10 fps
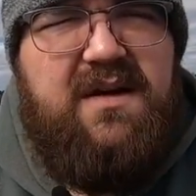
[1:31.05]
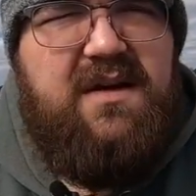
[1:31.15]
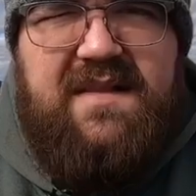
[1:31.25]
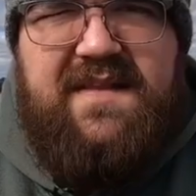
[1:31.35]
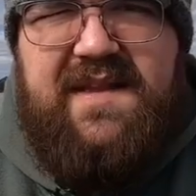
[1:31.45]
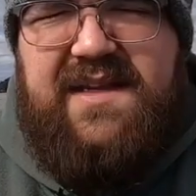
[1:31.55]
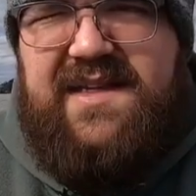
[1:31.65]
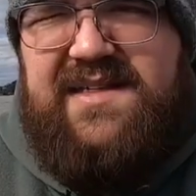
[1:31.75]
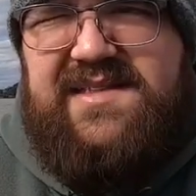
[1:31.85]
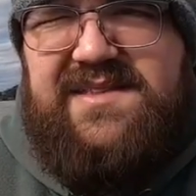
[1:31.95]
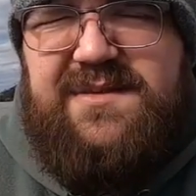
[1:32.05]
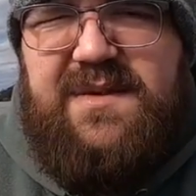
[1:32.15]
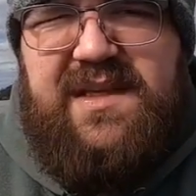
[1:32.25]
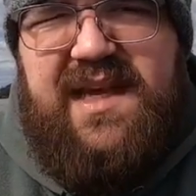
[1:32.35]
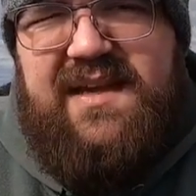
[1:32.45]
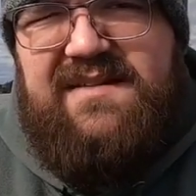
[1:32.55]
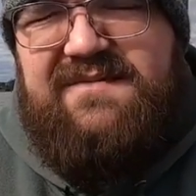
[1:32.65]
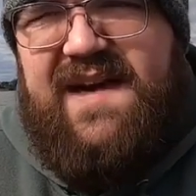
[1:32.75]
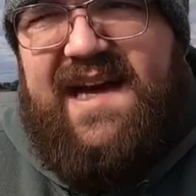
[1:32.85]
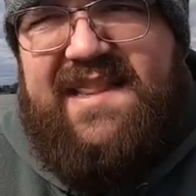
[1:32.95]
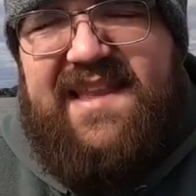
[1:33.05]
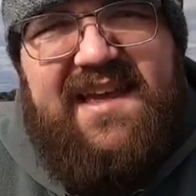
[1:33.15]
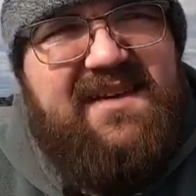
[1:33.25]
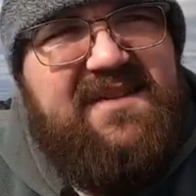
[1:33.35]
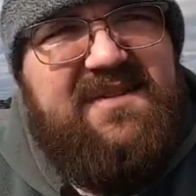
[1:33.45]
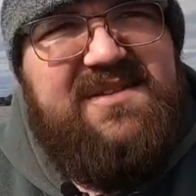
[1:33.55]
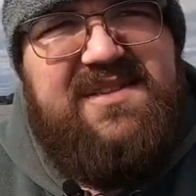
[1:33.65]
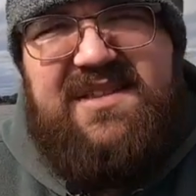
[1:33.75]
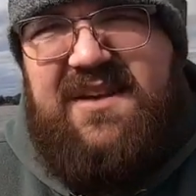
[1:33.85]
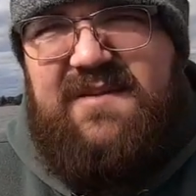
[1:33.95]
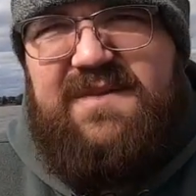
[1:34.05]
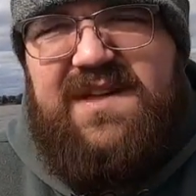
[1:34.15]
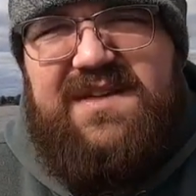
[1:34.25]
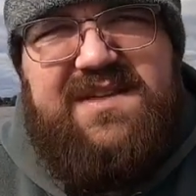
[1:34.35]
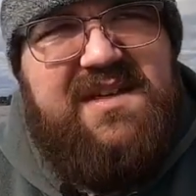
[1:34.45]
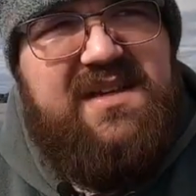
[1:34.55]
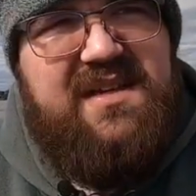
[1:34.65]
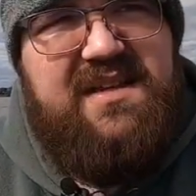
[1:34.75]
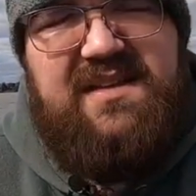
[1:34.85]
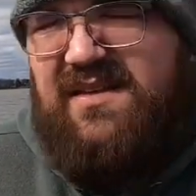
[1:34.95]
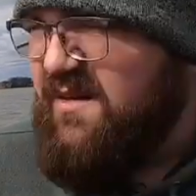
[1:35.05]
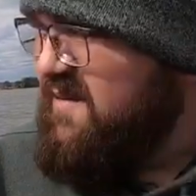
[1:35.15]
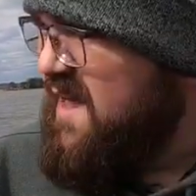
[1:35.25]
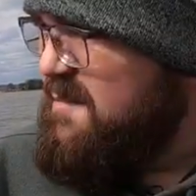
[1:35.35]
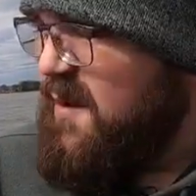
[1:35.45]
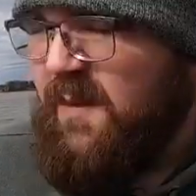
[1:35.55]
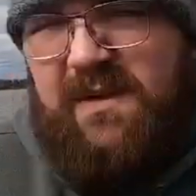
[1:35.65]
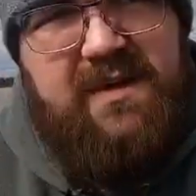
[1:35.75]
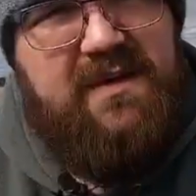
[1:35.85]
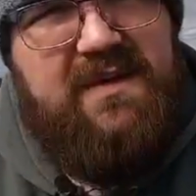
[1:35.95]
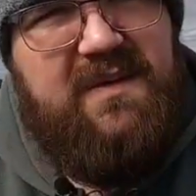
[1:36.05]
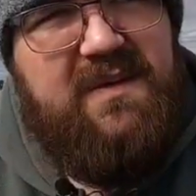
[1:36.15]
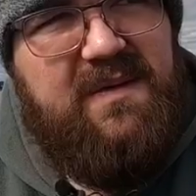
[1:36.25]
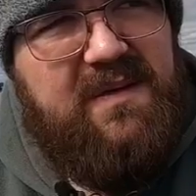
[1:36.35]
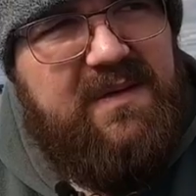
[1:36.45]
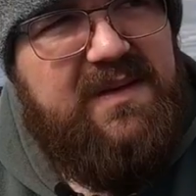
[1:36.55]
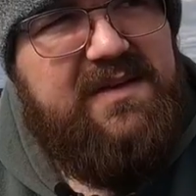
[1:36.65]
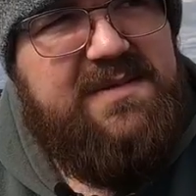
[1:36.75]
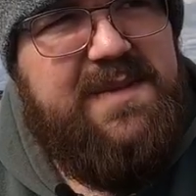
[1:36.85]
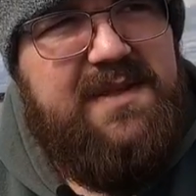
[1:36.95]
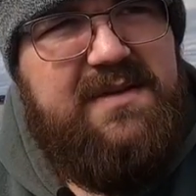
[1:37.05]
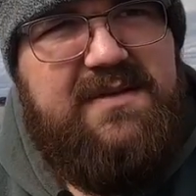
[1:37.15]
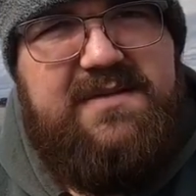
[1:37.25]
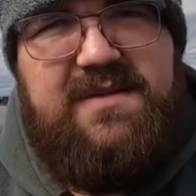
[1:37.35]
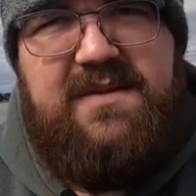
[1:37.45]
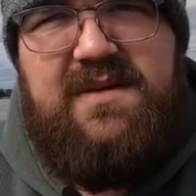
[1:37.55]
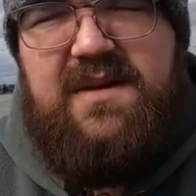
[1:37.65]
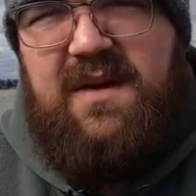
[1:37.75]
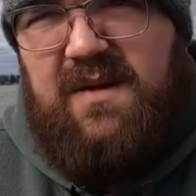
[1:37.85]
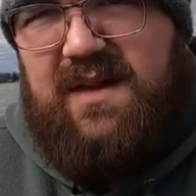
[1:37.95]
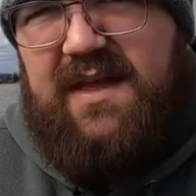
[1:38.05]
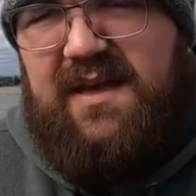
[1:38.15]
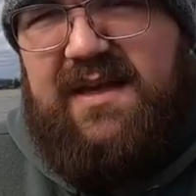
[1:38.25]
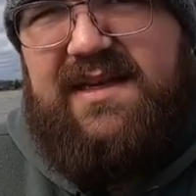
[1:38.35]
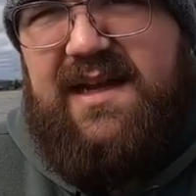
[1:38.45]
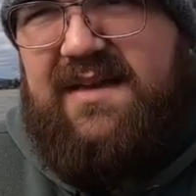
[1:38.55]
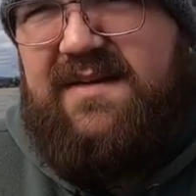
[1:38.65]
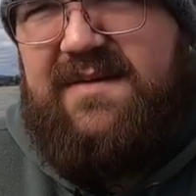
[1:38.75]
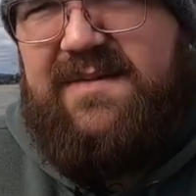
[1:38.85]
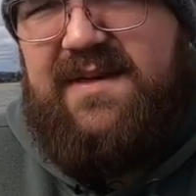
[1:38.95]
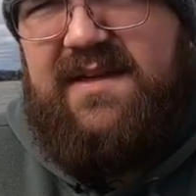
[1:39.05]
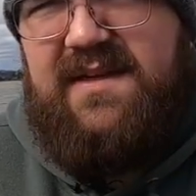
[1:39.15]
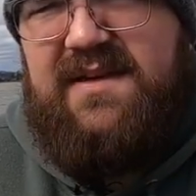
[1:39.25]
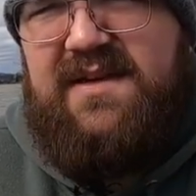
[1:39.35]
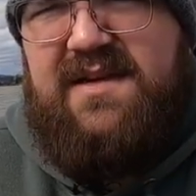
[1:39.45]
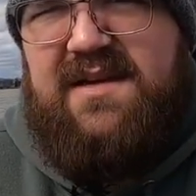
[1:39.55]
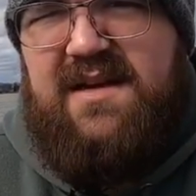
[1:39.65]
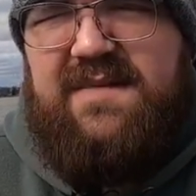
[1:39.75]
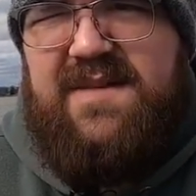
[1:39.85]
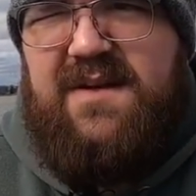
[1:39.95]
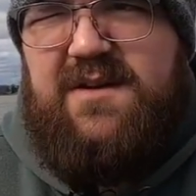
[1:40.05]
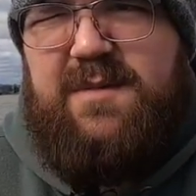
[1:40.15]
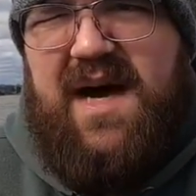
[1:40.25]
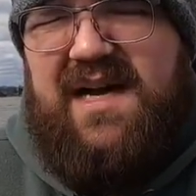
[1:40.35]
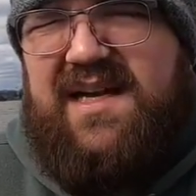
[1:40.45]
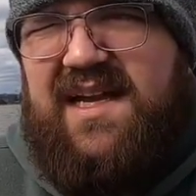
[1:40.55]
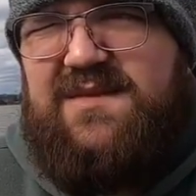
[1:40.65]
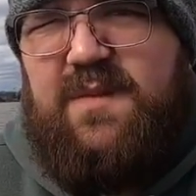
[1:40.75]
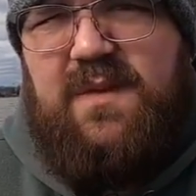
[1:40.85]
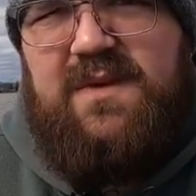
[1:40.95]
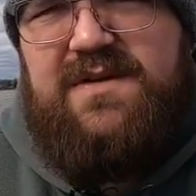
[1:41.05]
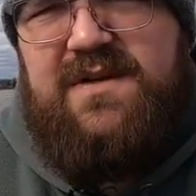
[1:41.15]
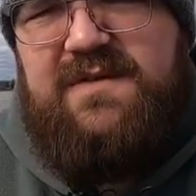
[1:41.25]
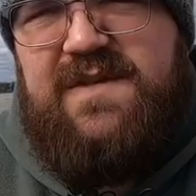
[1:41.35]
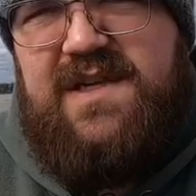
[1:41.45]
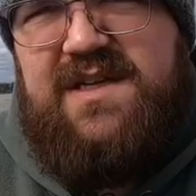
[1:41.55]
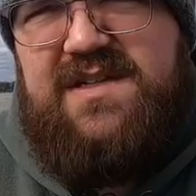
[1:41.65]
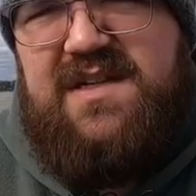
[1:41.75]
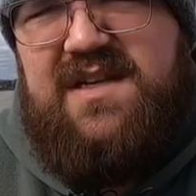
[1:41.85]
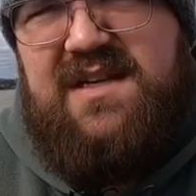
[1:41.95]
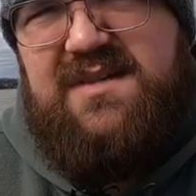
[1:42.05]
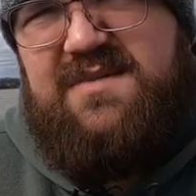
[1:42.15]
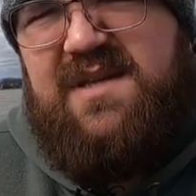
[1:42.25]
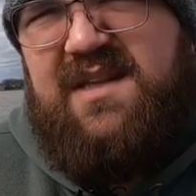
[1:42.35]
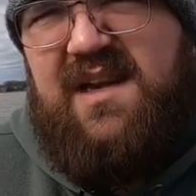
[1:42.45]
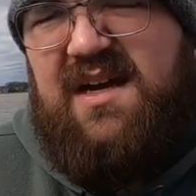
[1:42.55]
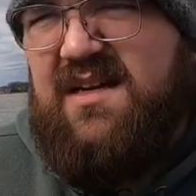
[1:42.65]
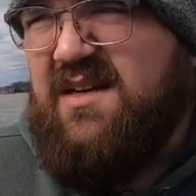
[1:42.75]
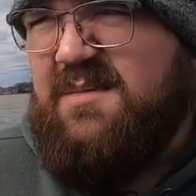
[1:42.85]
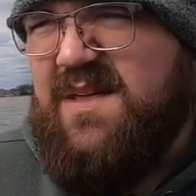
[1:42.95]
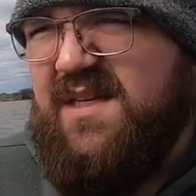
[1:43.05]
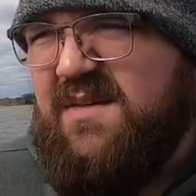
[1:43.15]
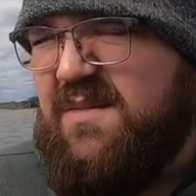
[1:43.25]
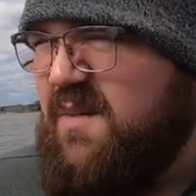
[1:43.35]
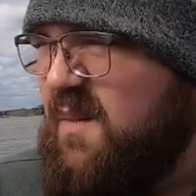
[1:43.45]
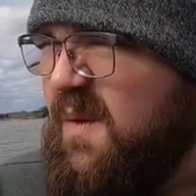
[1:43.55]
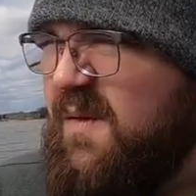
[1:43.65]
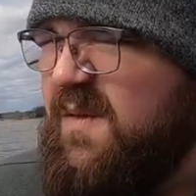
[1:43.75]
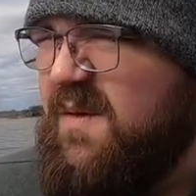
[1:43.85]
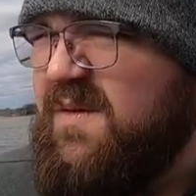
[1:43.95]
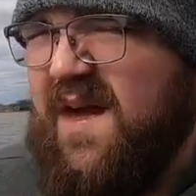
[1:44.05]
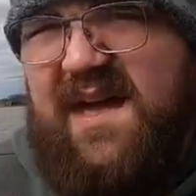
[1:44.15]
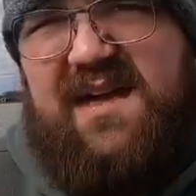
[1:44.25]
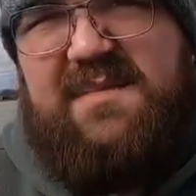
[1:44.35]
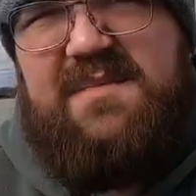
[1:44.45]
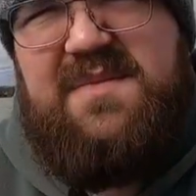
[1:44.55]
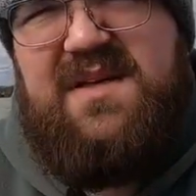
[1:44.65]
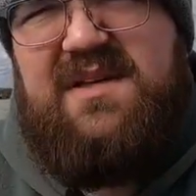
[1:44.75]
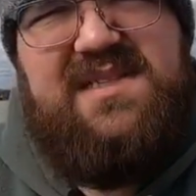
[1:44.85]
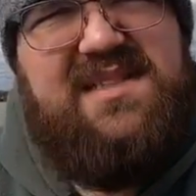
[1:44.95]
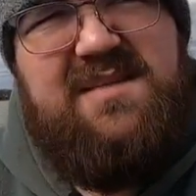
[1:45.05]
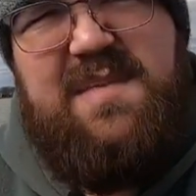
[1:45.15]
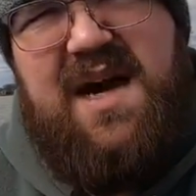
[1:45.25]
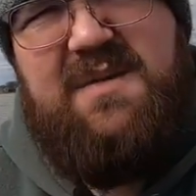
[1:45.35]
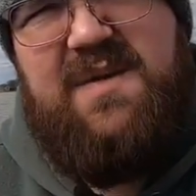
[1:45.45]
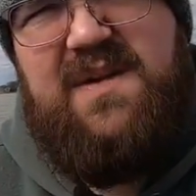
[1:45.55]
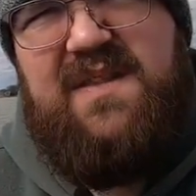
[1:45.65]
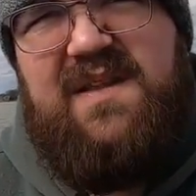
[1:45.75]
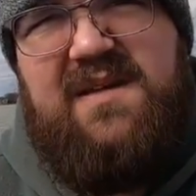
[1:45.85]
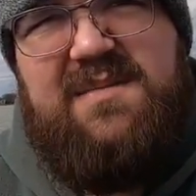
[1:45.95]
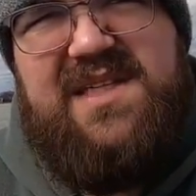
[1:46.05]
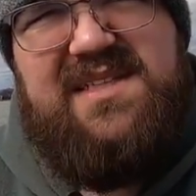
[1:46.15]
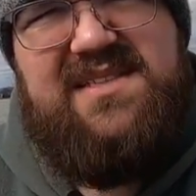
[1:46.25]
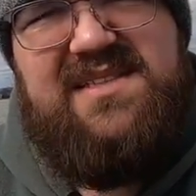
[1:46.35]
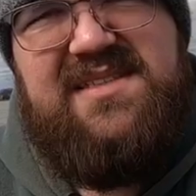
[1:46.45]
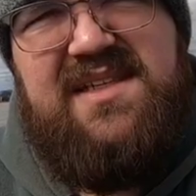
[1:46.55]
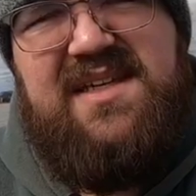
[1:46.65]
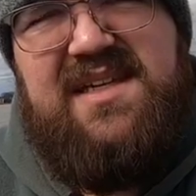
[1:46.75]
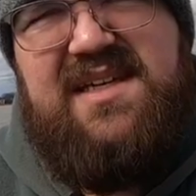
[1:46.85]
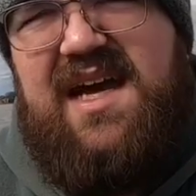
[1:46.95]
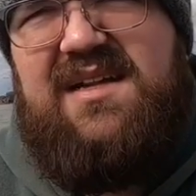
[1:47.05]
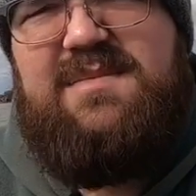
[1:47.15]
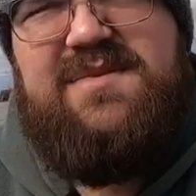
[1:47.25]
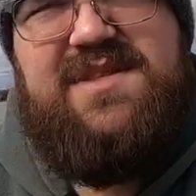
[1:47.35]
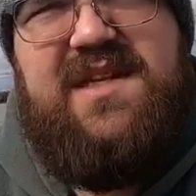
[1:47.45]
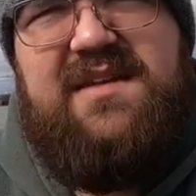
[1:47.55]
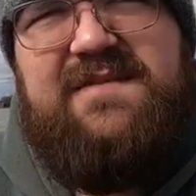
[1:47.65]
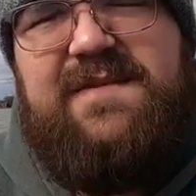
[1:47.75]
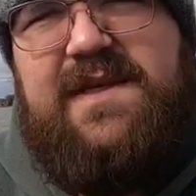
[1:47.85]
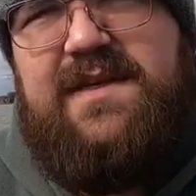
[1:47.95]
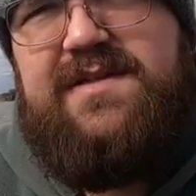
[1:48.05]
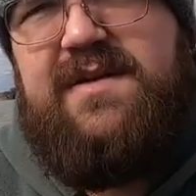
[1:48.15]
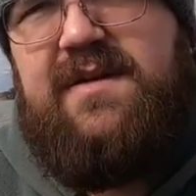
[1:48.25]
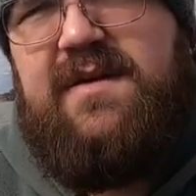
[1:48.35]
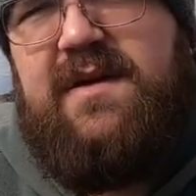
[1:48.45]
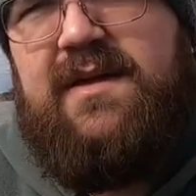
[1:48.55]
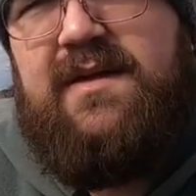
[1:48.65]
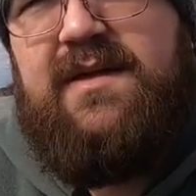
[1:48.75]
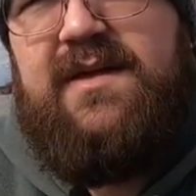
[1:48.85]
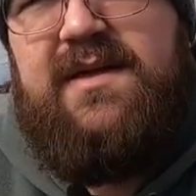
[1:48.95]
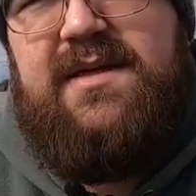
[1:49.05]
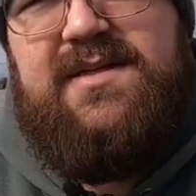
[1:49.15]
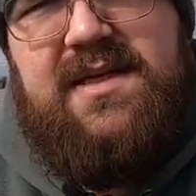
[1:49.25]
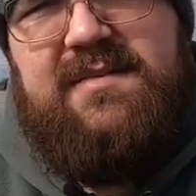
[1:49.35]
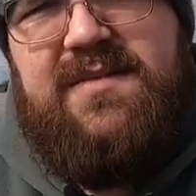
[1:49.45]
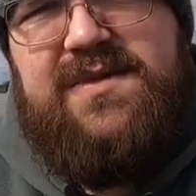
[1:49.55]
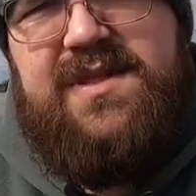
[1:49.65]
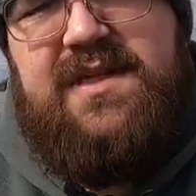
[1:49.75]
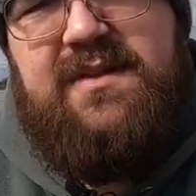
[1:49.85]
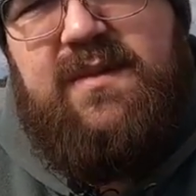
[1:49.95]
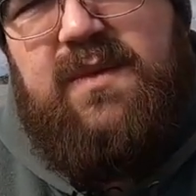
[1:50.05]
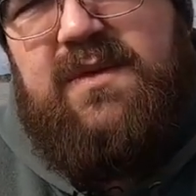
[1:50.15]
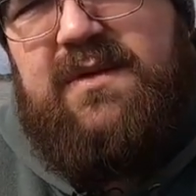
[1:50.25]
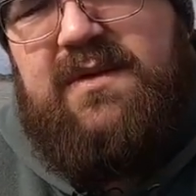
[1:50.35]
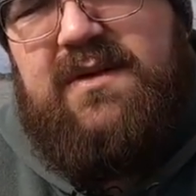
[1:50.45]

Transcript: The thing is, is you really have to fight that urge to go fish, you know, that point or, or, or these piers or, or that lay down over there. Even though you might catch one or two fish, it's really not gonna be worth your time. Basically, my rule of thumb is, is ninety percent of the fish are in ten percent of the water.